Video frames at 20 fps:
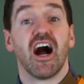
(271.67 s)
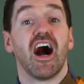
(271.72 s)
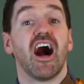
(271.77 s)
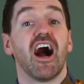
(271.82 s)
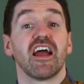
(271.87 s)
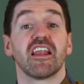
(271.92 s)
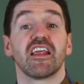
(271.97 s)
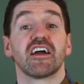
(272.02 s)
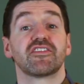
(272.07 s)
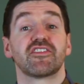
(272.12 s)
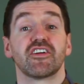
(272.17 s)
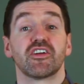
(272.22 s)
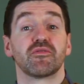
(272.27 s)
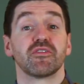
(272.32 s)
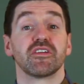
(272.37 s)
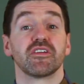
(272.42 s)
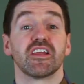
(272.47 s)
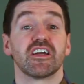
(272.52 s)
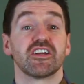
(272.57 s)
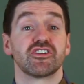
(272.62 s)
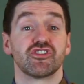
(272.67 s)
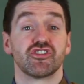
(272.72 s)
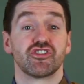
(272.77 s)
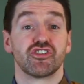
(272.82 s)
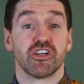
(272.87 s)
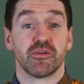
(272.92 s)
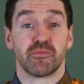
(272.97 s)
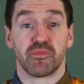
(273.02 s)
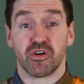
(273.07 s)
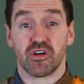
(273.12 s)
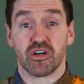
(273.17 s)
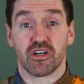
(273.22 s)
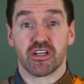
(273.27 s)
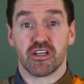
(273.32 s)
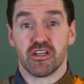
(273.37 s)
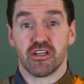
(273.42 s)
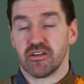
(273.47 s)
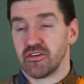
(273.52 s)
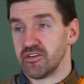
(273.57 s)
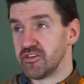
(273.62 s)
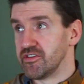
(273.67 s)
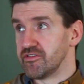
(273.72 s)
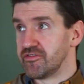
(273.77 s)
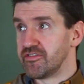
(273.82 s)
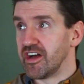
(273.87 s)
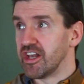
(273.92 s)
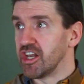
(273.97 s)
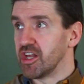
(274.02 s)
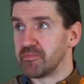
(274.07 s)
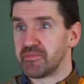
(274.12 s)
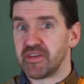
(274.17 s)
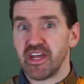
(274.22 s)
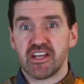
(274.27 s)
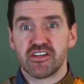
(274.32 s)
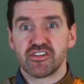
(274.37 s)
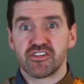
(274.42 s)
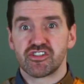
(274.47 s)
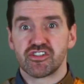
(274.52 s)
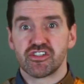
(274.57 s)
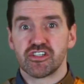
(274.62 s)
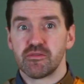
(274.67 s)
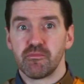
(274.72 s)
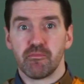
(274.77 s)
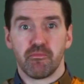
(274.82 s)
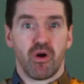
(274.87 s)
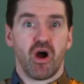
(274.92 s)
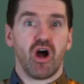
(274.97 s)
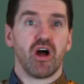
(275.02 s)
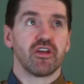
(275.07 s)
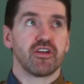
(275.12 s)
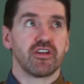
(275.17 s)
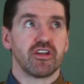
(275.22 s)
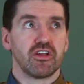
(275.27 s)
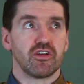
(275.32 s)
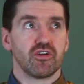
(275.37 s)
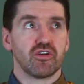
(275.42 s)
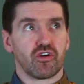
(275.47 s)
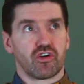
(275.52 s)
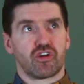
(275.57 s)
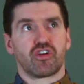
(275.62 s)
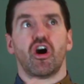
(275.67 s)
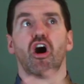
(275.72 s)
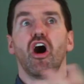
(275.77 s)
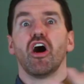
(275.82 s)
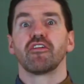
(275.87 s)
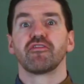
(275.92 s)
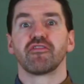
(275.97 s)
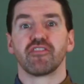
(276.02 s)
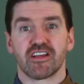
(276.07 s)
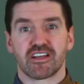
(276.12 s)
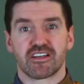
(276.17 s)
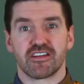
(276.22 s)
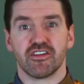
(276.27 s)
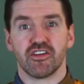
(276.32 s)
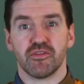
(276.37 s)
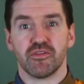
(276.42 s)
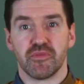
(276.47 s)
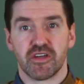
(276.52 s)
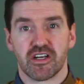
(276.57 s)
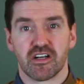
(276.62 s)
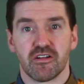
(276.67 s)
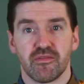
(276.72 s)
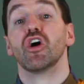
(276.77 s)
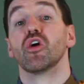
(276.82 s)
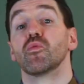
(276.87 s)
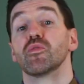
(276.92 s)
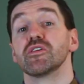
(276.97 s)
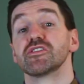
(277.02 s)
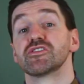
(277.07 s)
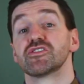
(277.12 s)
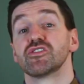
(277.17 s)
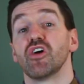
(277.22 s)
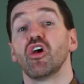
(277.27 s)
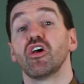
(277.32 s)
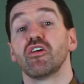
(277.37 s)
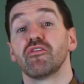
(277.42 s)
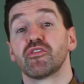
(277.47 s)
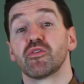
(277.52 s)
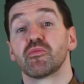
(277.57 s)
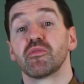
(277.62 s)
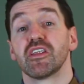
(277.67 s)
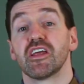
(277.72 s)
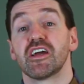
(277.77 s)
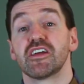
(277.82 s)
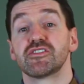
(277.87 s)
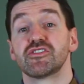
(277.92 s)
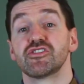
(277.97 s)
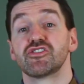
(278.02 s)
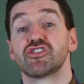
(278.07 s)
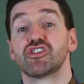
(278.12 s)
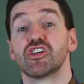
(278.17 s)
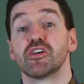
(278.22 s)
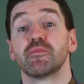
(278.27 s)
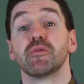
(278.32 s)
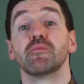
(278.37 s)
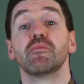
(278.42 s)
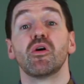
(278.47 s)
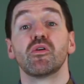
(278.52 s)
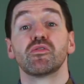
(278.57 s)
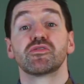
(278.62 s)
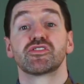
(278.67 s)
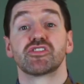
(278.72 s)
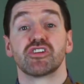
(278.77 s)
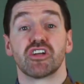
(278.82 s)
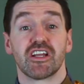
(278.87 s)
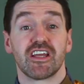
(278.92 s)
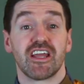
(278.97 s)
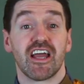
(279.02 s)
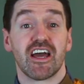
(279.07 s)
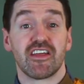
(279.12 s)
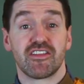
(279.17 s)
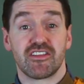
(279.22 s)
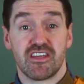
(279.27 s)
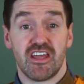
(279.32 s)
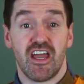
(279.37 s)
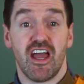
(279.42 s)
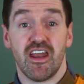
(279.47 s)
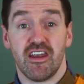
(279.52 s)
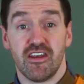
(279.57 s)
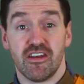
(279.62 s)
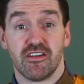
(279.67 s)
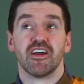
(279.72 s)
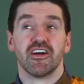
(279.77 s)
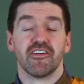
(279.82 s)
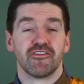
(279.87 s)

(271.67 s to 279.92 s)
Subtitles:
Highlight their relationship early, develop tension, bonding, or conflict in the middle, resolve the relationship emotionally at the end.